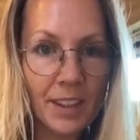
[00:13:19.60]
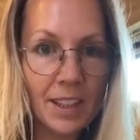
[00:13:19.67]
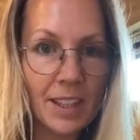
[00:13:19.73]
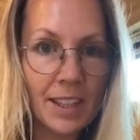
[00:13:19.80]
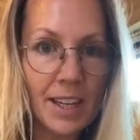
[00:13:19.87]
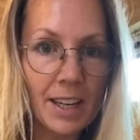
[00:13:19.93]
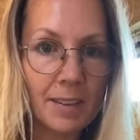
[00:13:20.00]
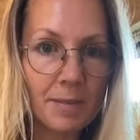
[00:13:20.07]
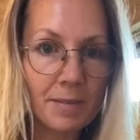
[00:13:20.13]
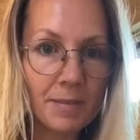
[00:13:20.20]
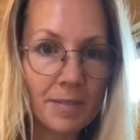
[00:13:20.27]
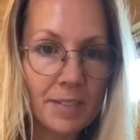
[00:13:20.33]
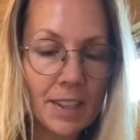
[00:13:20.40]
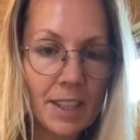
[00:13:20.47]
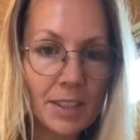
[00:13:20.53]
Yeah,
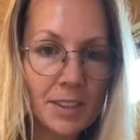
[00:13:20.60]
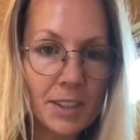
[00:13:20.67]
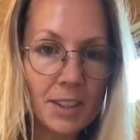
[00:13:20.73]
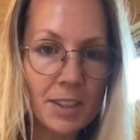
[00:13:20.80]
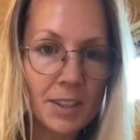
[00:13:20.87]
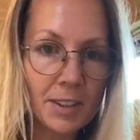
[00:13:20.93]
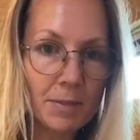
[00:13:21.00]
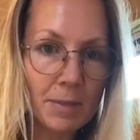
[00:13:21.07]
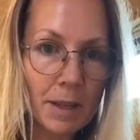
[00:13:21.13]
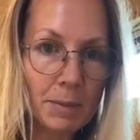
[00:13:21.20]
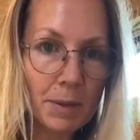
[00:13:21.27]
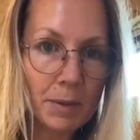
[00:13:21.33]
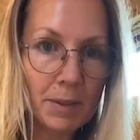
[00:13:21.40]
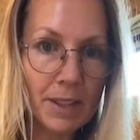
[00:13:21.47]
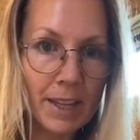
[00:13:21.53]
that looks good.
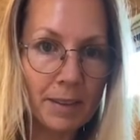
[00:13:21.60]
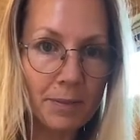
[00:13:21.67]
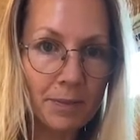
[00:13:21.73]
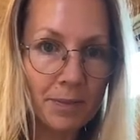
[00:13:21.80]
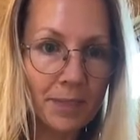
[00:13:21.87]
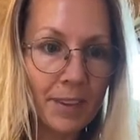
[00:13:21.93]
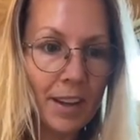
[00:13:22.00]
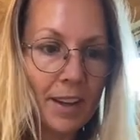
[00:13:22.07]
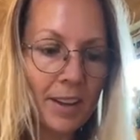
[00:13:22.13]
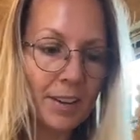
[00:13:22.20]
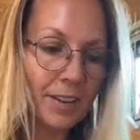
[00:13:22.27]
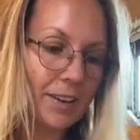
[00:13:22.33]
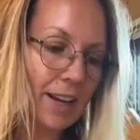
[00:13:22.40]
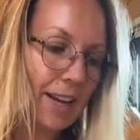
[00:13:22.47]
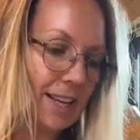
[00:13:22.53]
Happy with that.
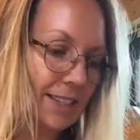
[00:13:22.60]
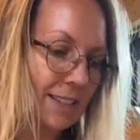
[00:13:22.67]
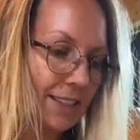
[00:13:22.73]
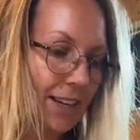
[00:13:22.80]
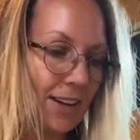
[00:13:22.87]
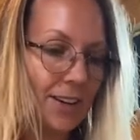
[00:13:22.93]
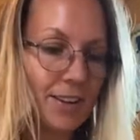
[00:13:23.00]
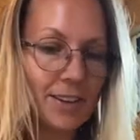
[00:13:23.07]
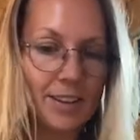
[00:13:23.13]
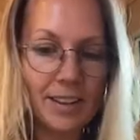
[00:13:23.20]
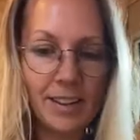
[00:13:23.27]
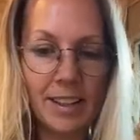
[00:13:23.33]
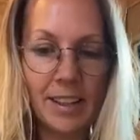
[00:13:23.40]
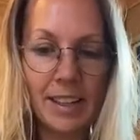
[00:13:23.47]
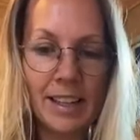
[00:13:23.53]
Okay, so
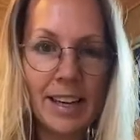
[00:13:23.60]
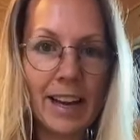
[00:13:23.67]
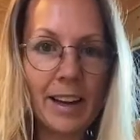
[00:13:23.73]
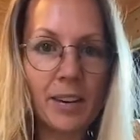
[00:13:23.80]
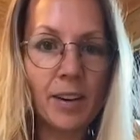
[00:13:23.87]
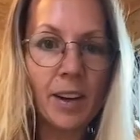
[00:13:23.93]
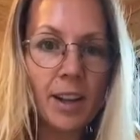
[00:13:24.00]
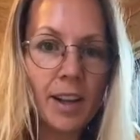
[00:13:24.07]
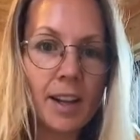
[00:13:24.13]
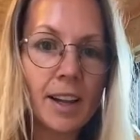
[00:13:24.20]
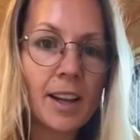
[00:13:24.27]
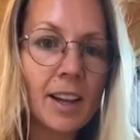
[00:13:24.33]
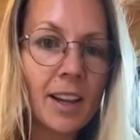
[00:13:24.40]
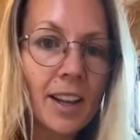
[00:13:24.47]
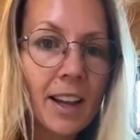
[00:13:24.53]
now
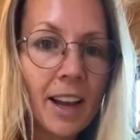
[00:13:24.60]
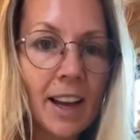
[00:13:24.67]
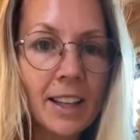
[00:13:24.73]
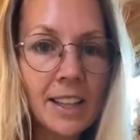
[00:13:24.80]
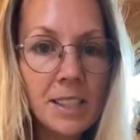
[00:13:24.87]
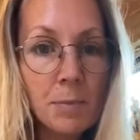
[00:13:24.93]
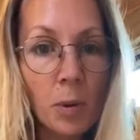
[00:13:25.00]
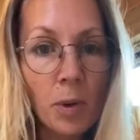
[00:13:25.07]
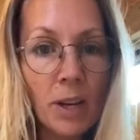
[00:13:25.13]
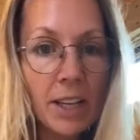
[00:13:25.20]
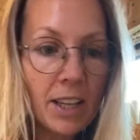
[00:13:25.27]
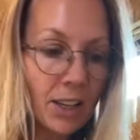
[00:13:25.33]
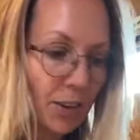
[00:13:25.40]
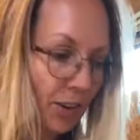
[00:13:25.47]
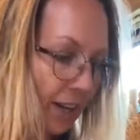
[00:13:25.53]
at this point
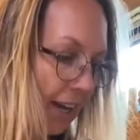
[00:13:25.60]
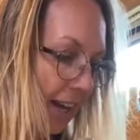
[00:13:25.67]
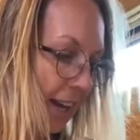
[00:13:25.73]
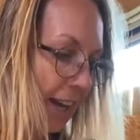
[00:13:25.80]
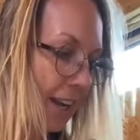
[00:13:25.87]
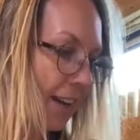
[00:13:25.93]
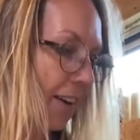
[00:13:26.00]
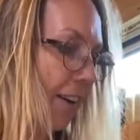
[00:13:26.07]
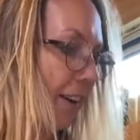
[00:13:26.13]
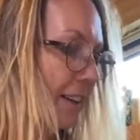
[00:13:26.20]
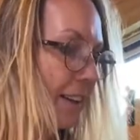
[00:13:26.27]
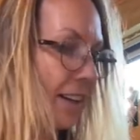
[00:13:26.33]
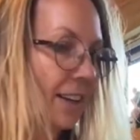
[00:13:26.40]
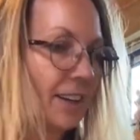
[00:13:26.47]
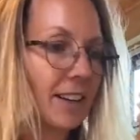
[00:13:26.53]
you can
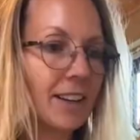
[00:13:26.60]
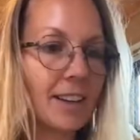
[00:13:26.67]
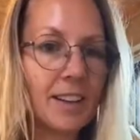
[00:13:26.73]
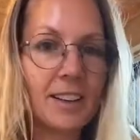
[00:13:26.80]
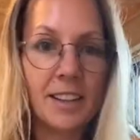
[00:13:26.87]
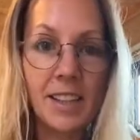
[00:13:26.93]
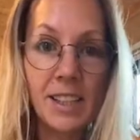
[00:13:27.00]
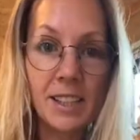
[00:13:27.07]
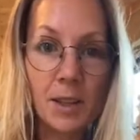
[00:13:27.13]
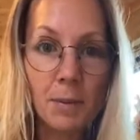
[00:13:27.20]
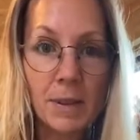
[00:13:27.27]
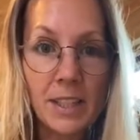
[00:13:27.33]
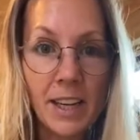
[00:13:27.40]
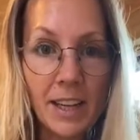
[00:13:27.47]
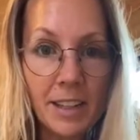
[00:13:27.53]
either, these can be
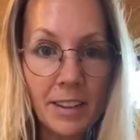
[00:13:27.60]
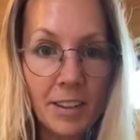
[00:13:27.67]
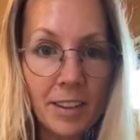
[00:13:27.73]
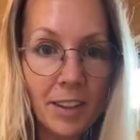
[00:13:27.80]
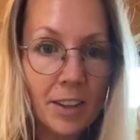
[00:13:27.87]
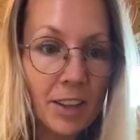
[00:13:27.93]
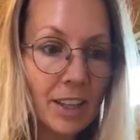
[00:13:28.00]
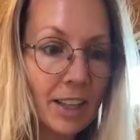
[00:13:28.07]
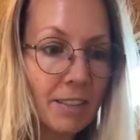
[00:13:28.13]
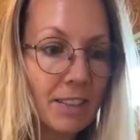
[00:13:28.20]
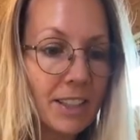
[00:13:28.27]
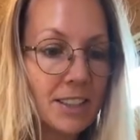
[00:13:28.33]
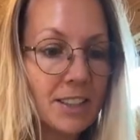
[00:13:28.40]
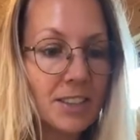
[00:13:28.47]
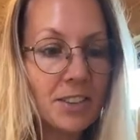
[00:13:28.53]
done, you can leave
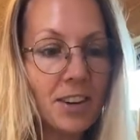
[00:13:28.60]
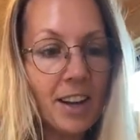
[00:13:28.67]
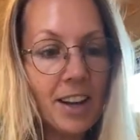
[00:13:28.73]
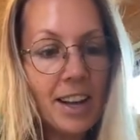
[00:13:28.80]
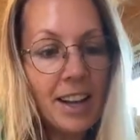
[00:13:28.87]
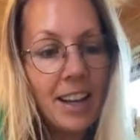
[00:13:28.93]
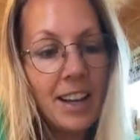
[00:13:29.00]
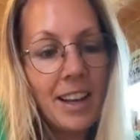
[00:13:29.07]
these to dry,